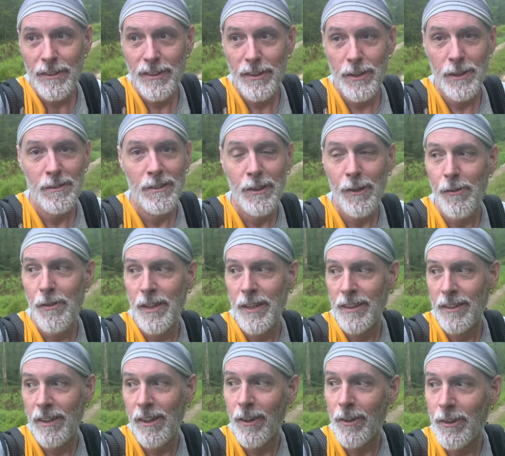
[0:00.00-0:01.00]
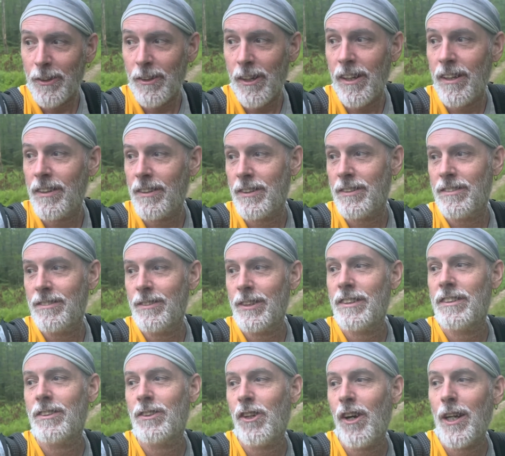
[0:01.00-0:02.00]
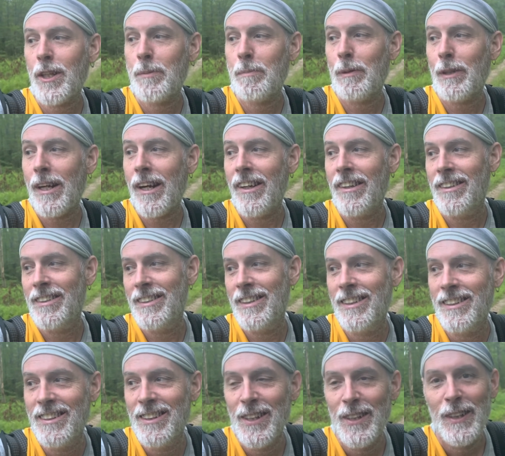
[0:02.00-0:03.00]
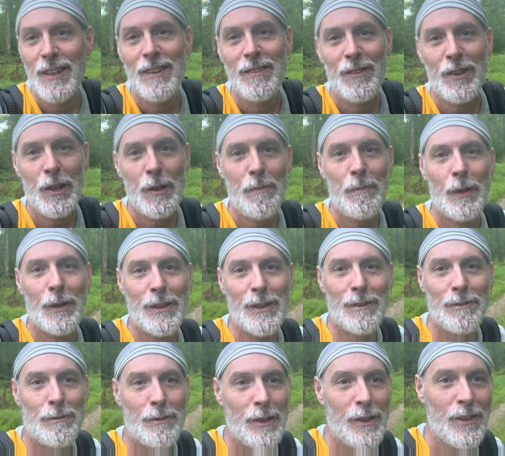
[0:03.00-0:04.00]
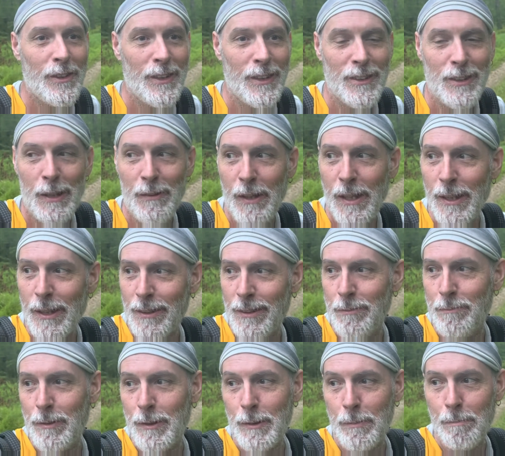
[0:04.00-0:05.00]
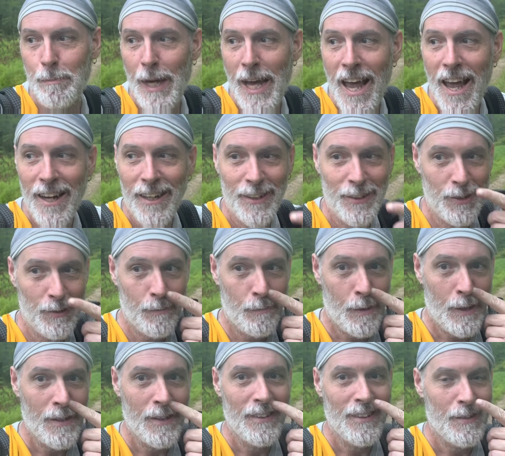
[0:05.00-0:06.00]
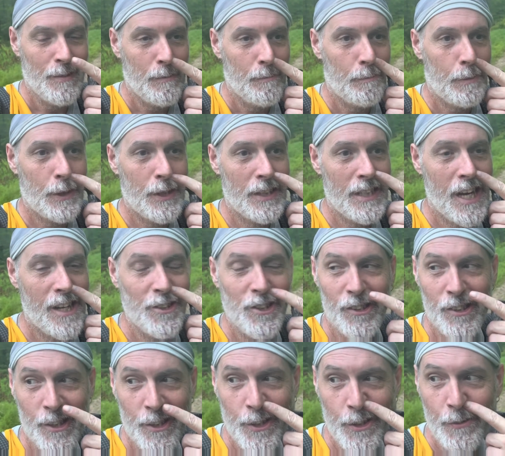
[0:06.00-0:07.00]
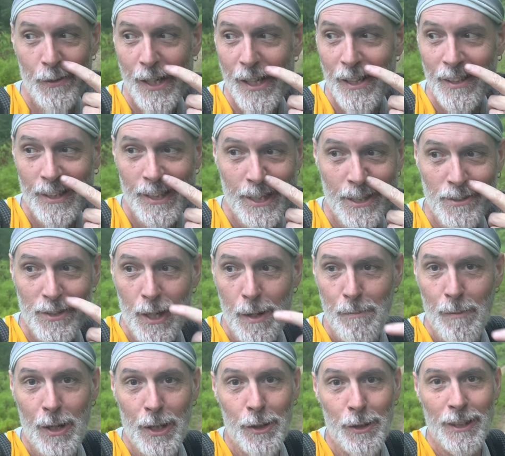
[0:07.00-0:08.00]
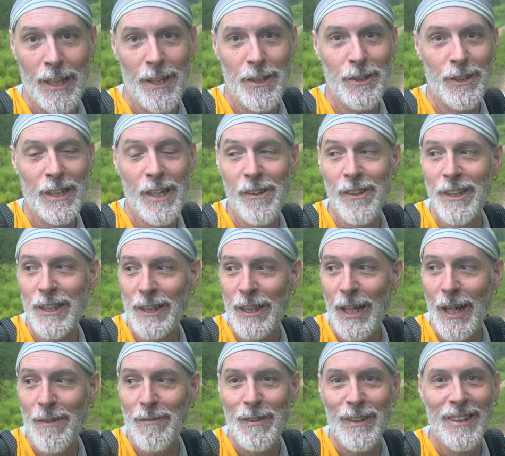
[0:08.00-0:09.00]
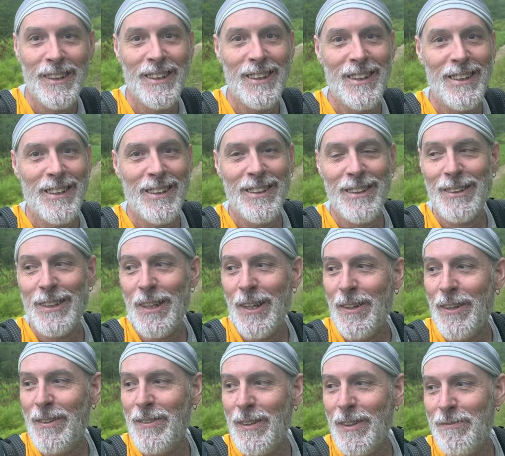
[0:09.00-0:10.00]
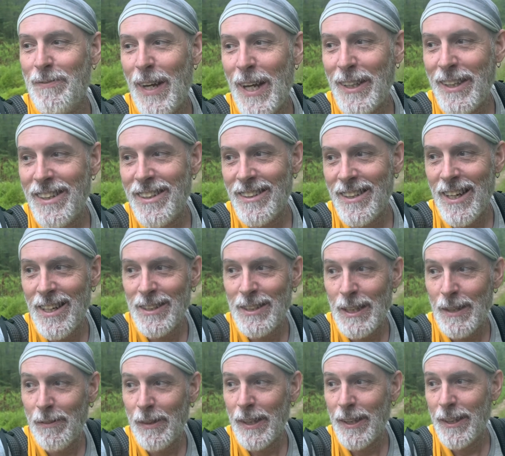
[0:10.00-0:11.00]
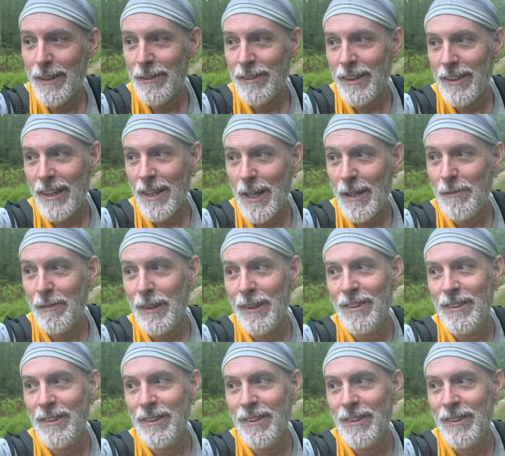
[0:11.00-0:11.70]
It's a real thing called crotch pot, where you put your food in some kind of bag and you put it down your underwear and heats up as you're going to camp. So Becky's got some kind of